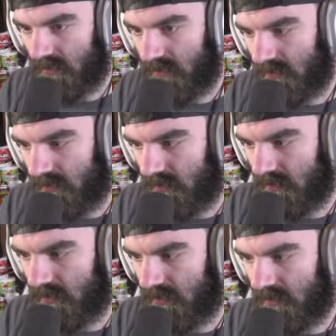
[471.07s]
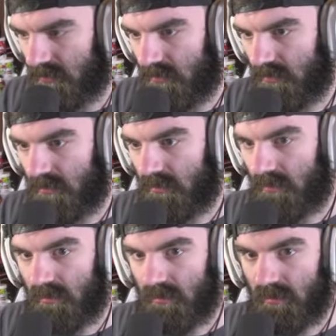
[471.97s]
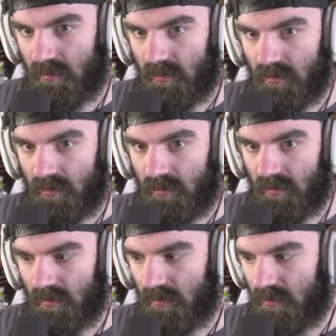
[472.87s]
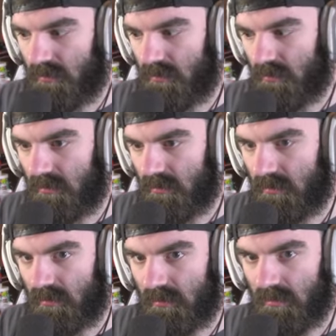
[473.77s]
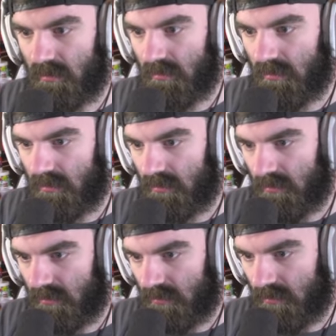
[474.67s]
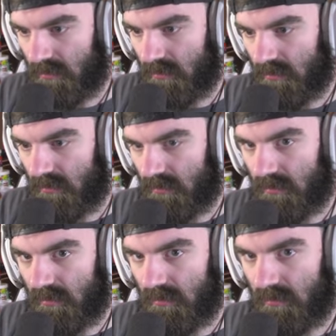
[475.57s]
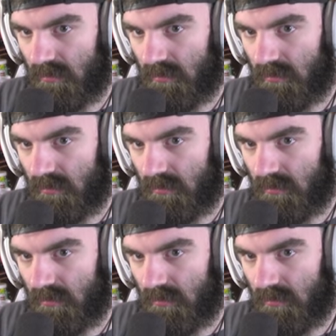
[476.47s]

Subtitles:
(no one is talking)